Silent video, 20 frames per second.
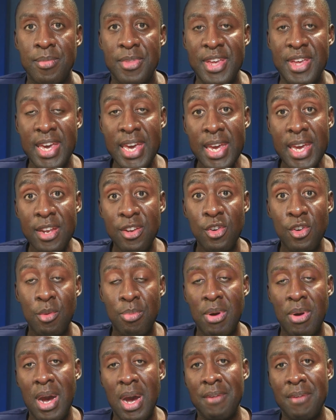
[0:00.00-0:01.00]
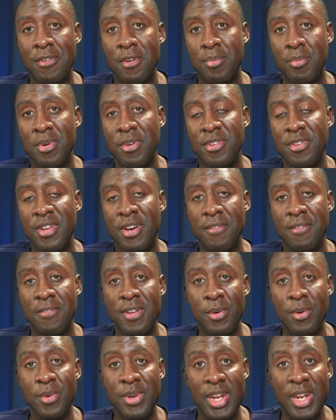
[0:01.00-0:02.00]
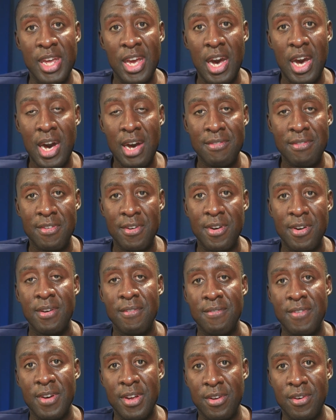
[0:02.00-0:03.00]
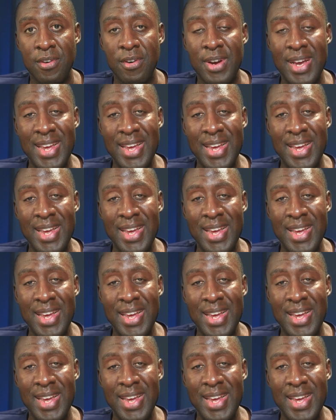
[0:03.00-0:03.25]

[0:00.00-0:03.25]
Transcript: The key to a profitable self-liquidating offer funnel,